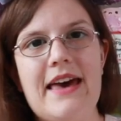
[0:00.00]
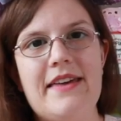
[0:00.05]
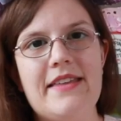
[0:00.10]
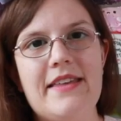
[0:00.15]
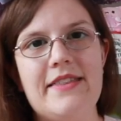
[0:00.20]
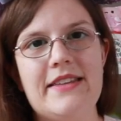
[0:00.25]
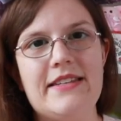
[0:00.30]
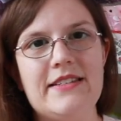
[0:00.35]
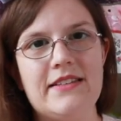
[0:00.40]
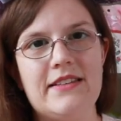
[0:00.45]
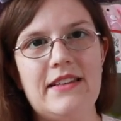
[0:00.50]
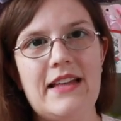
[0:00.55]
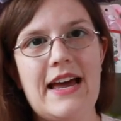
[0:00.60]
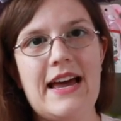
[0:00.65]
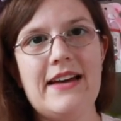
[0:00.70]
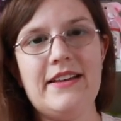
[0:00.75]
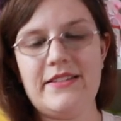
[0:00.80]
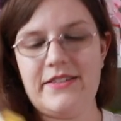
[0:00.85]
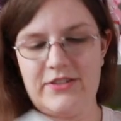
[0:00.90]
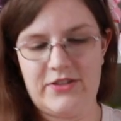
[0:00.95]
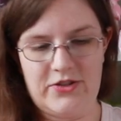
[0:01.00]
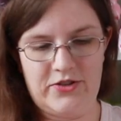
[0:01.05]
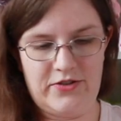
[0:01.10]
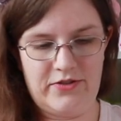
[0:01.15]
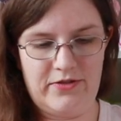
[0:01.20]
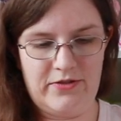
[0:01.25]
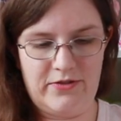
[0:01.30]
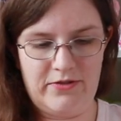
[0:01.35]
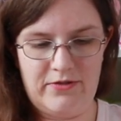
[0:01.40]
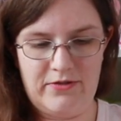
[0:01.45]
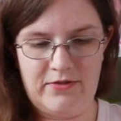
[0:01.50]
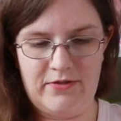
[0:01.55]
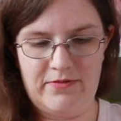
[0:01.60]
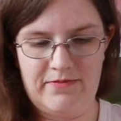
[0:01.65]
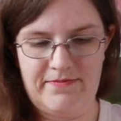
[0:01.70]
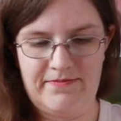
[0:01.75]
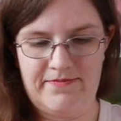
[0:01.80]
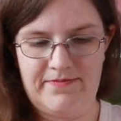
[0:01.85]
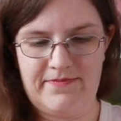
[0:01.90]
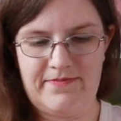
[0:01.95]
And then these last
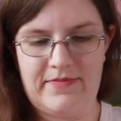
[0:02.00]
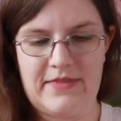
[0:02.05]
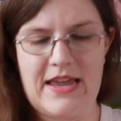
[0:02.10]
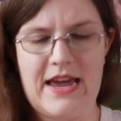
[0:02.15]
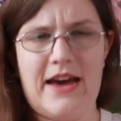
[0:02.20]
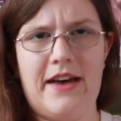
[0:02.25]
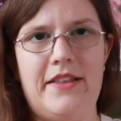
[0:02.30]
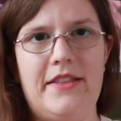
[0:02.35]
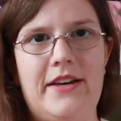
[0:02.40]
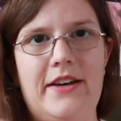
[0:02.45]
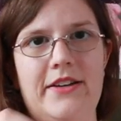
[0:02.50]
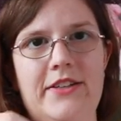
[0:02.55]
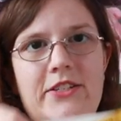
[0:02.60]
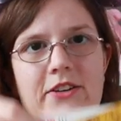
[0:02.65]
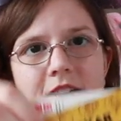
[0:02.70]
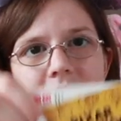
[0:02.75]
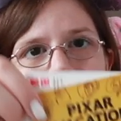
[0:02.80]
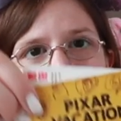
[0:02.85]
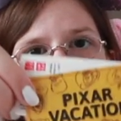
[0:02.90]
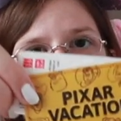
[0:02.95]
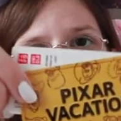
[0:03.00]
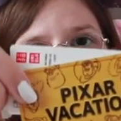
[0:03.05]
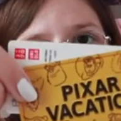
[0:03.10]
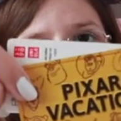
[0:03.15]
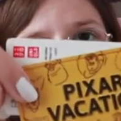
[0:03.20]
two, yeah, they also have these